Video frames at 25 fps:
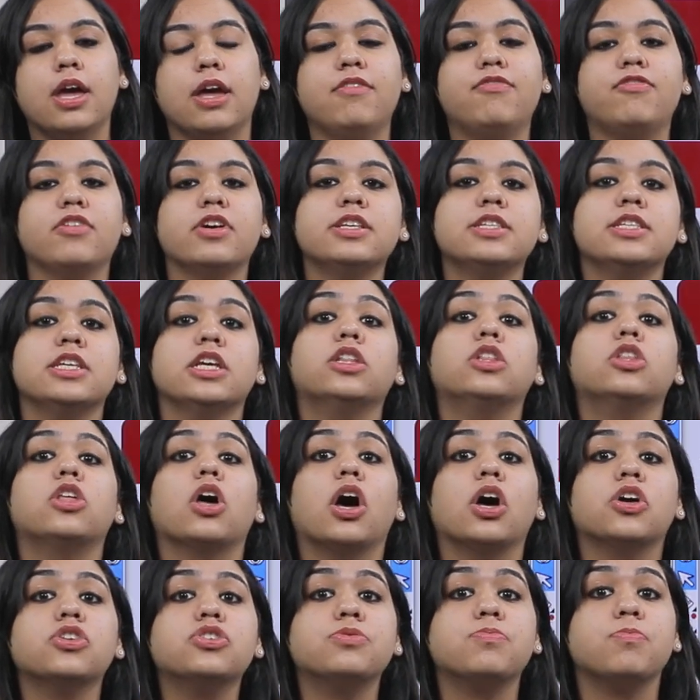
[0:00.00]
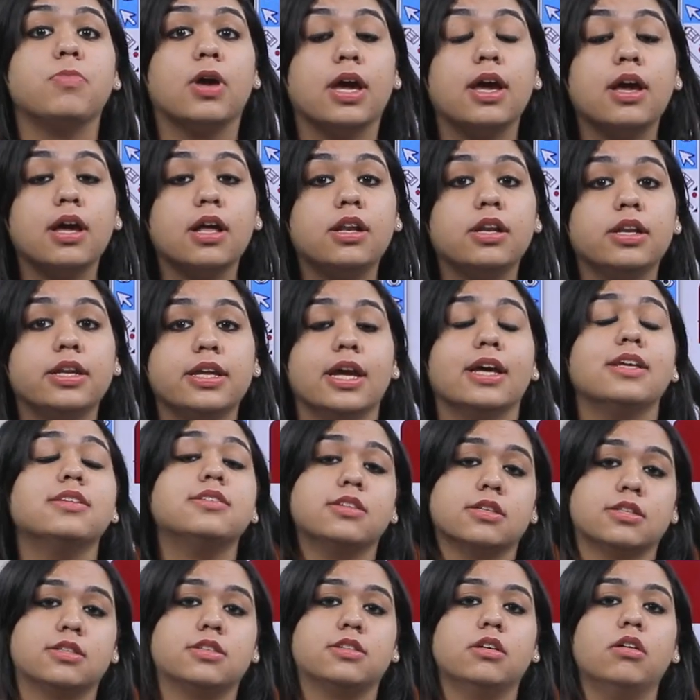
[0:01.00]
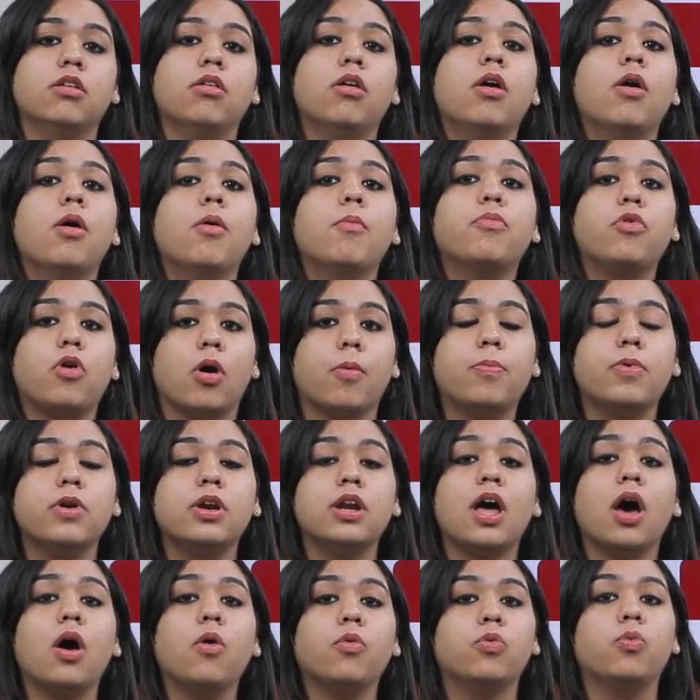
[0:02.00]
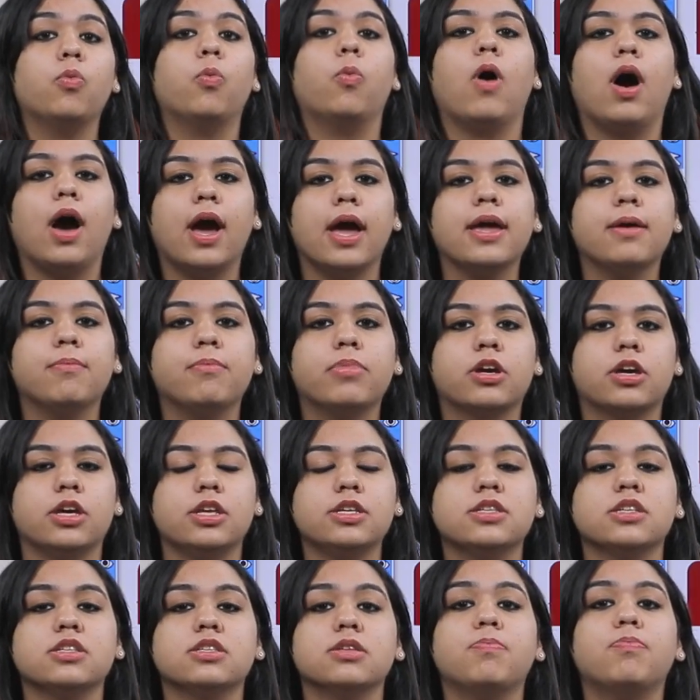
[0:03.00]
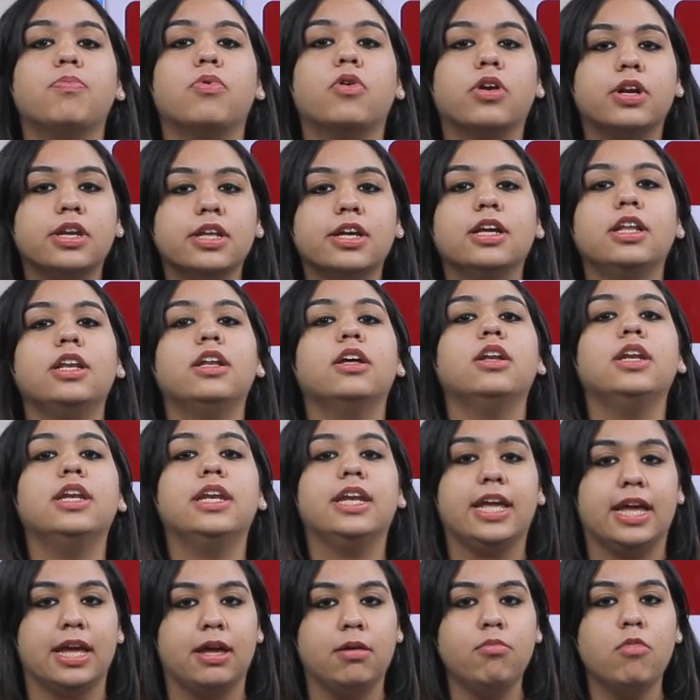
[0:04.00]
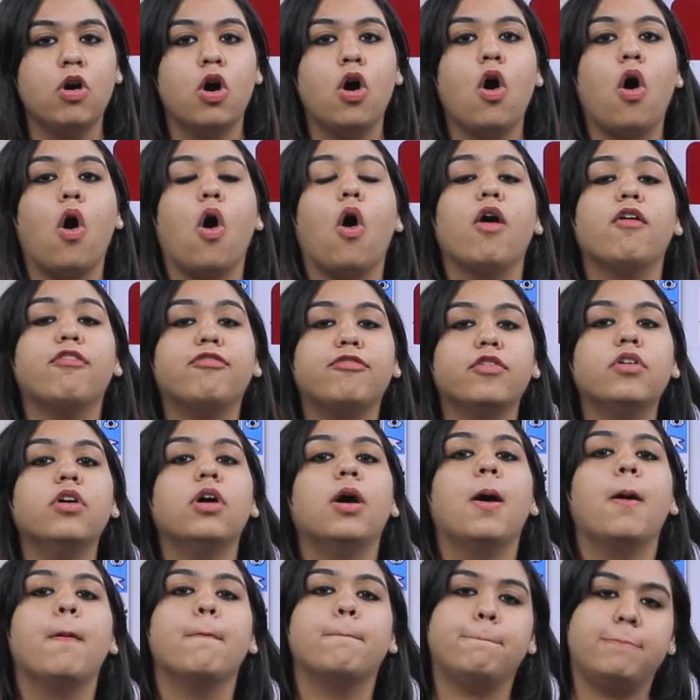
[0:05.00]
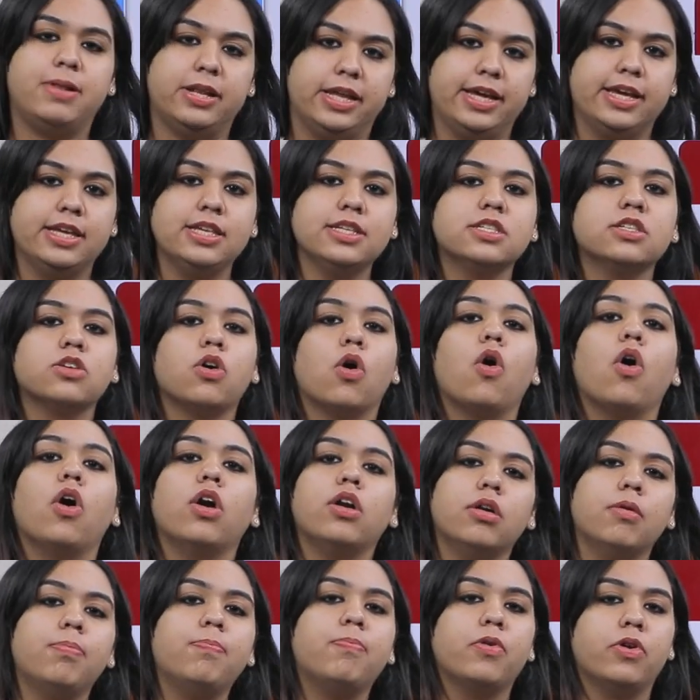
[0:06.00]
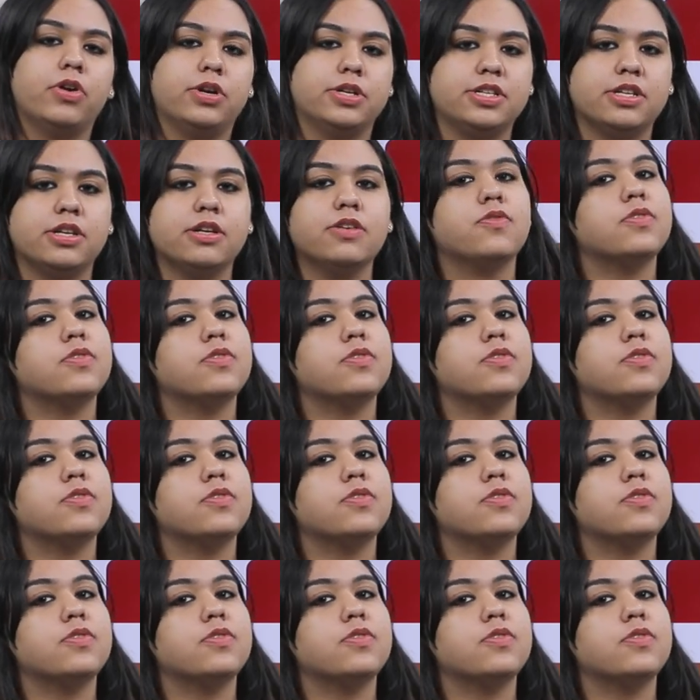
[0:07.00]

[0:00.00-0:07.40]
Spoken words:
If I say Taj Mahal, yes, it's a proper noun. Why? Because it's a particular name of a place or a person